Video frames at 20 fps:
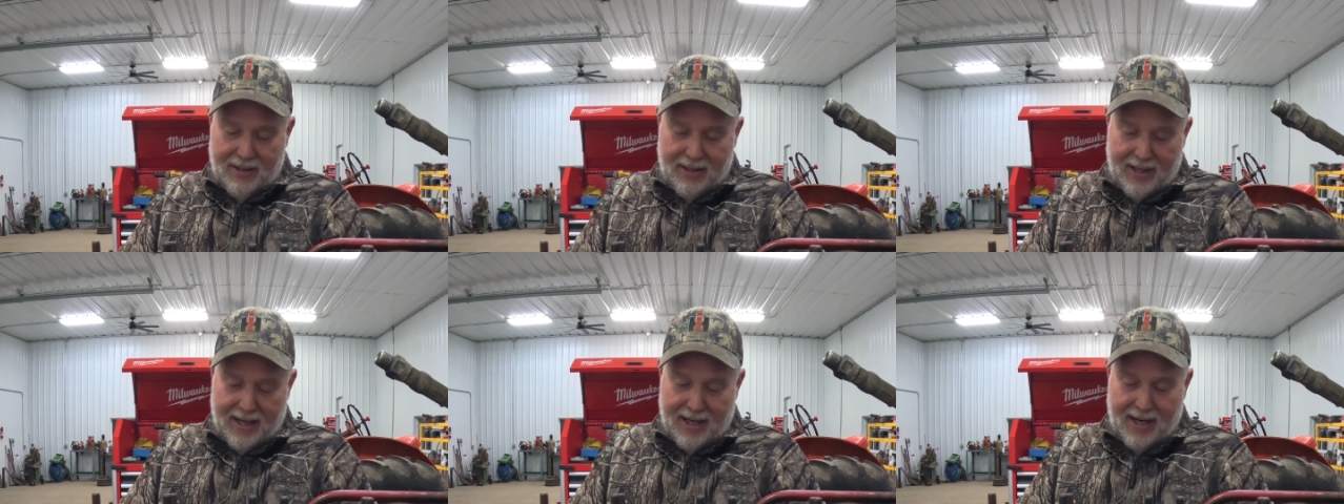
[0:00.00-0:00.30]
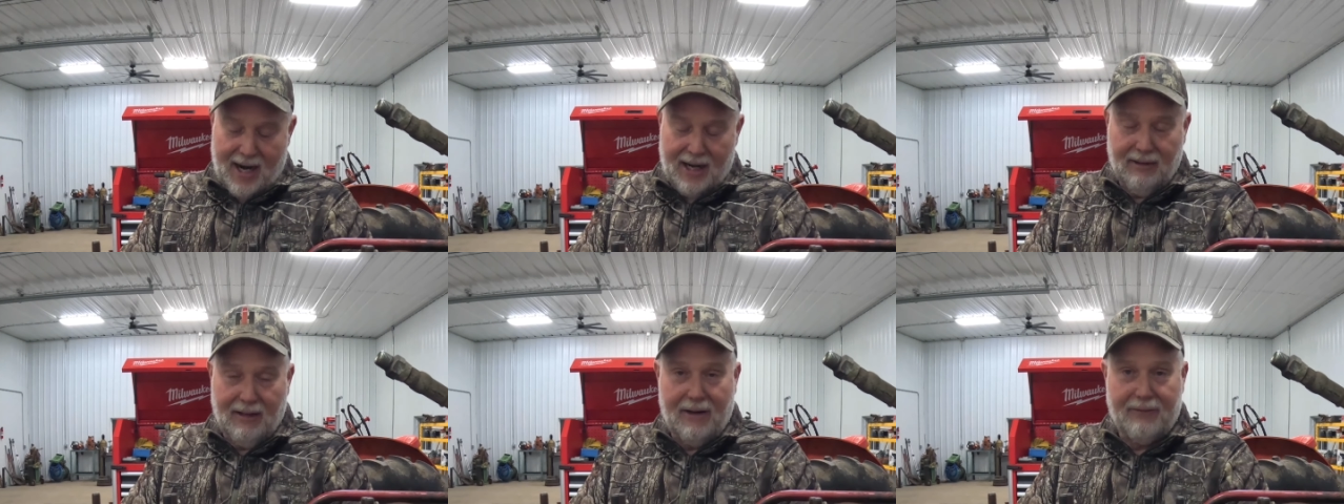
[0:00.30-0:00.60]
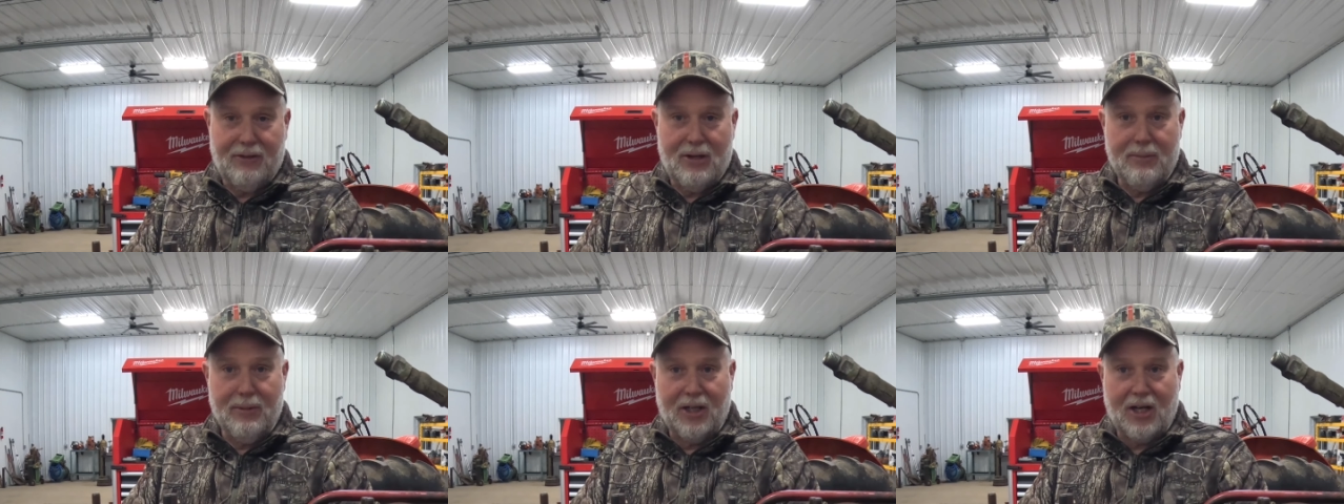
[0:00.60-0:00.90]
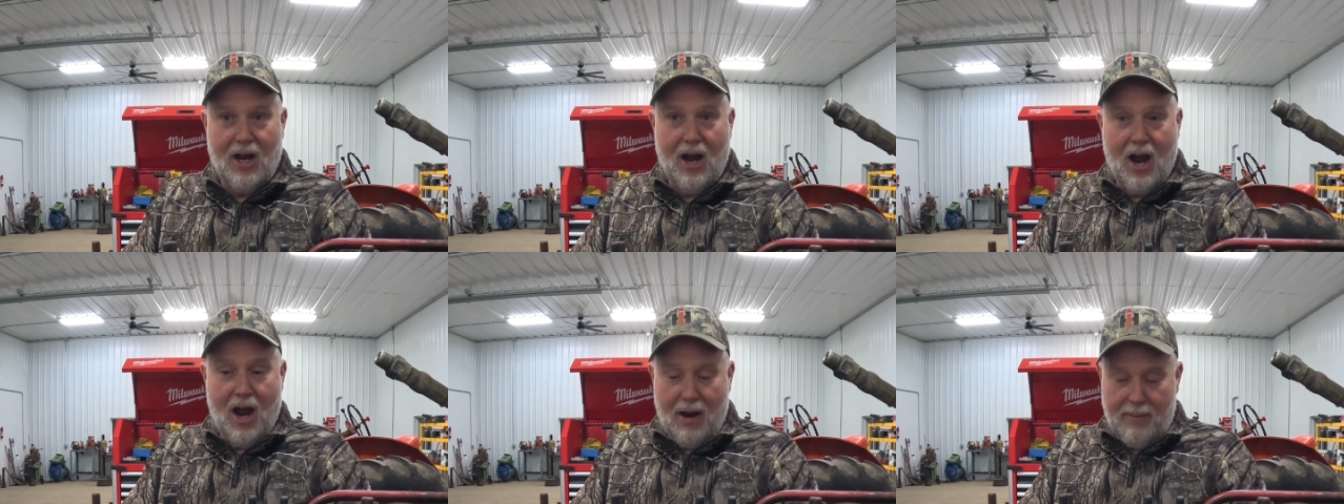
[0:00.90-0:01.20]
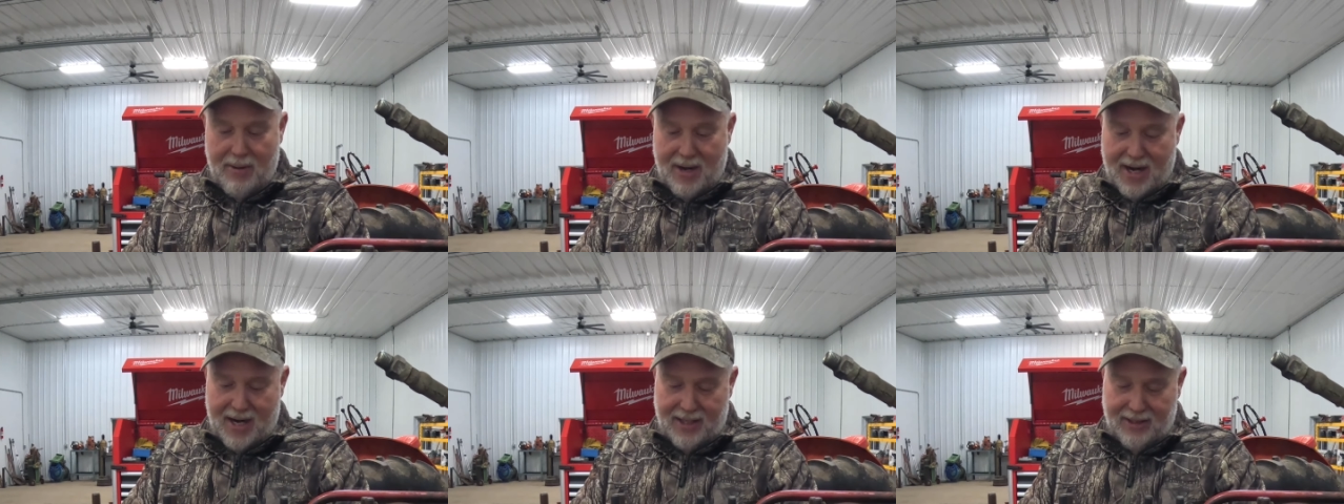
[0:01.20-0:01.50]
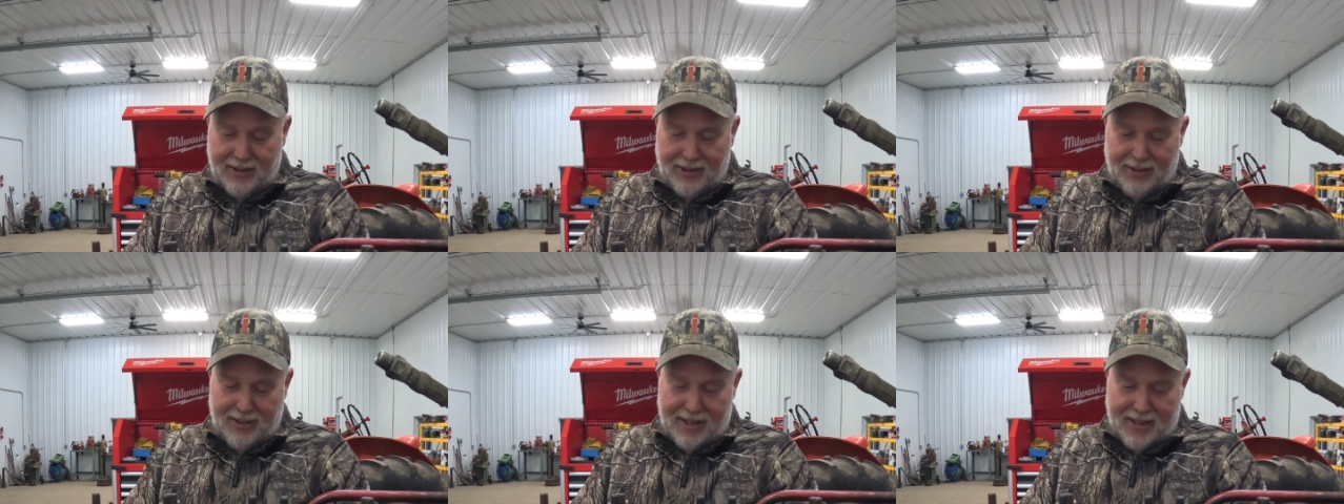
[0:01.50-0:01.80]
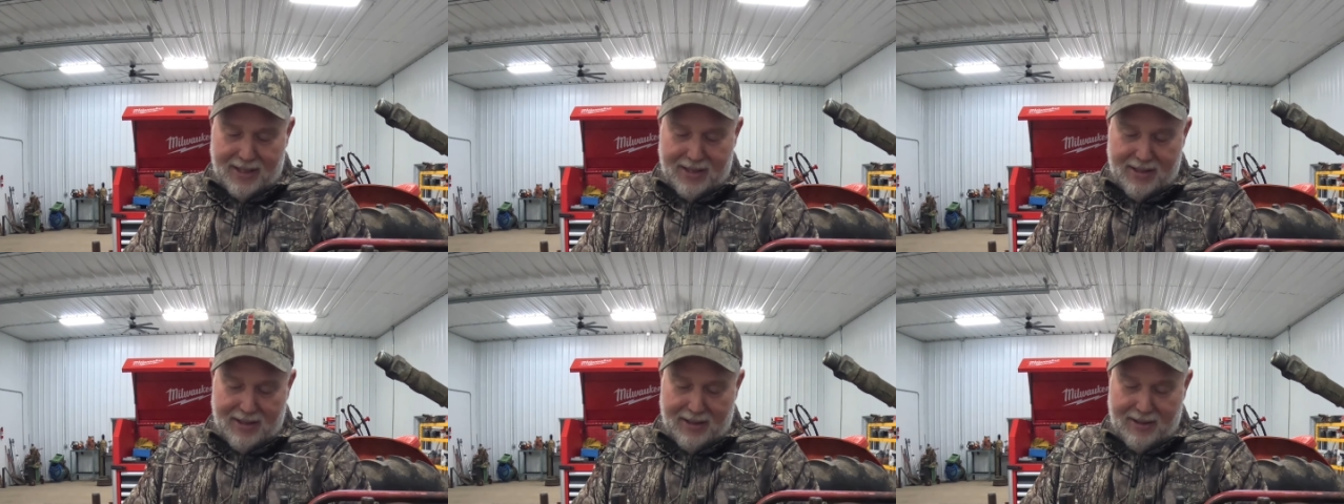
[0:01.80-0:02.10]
and I left him a comment that,